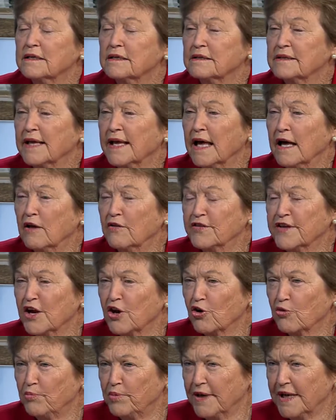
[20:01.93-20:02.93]
the health
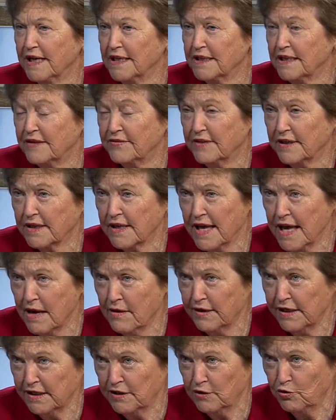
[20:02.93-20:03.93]
care plan that the
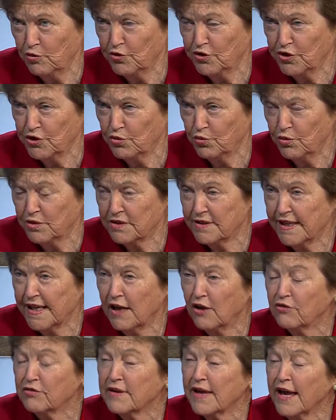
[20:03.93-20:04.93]
county uses with the
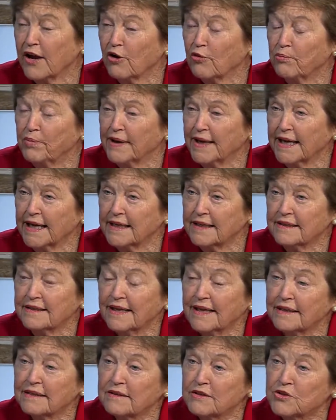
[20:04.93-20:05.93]
health care plan
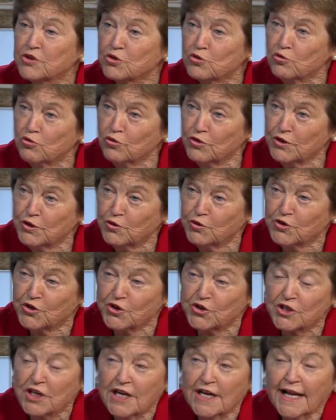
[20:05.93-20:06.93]
that the school
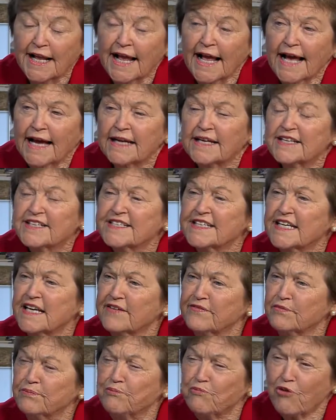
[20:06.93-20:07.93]
uses to see
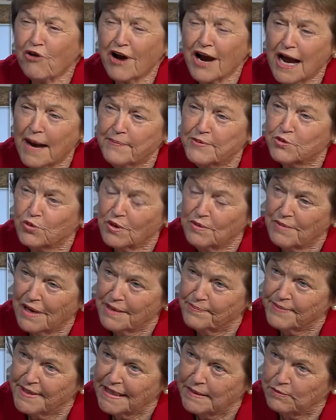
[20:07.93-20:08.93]
if perhaps we
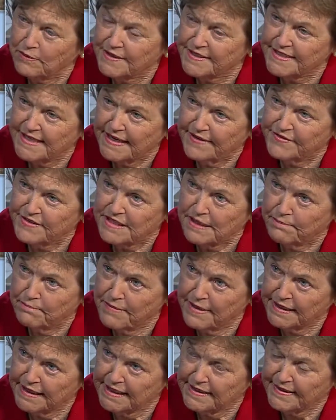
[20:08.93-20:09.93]
might be able to save some
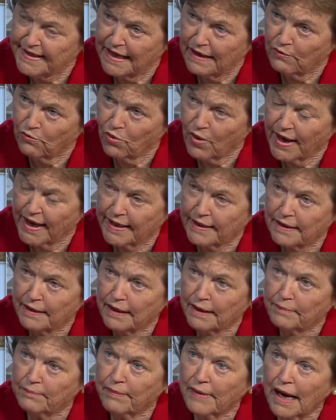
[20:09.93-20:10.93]
money that way.
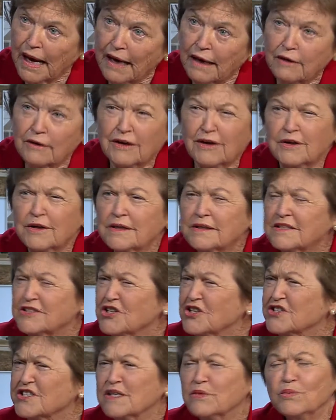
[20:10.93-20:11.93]

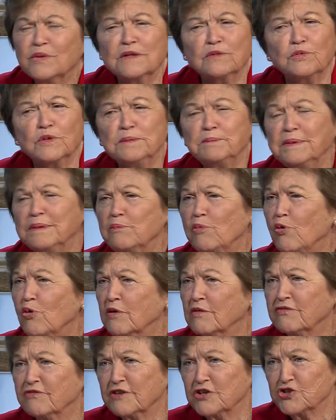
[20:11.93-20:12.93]
Just see whether we'd be more
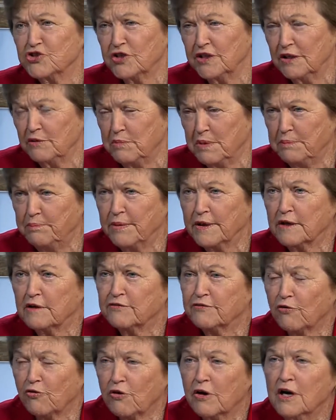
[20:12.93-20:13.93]
efficient and be better
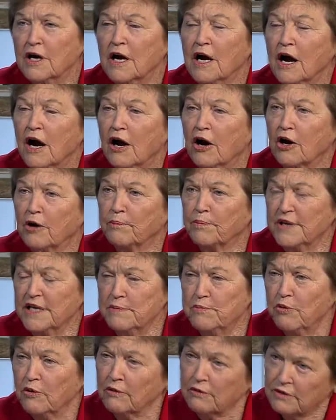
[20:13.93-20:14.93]
for our
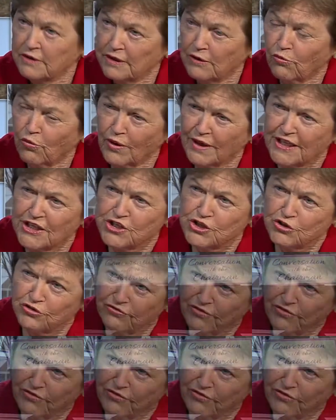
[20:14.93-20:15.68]
people. What did you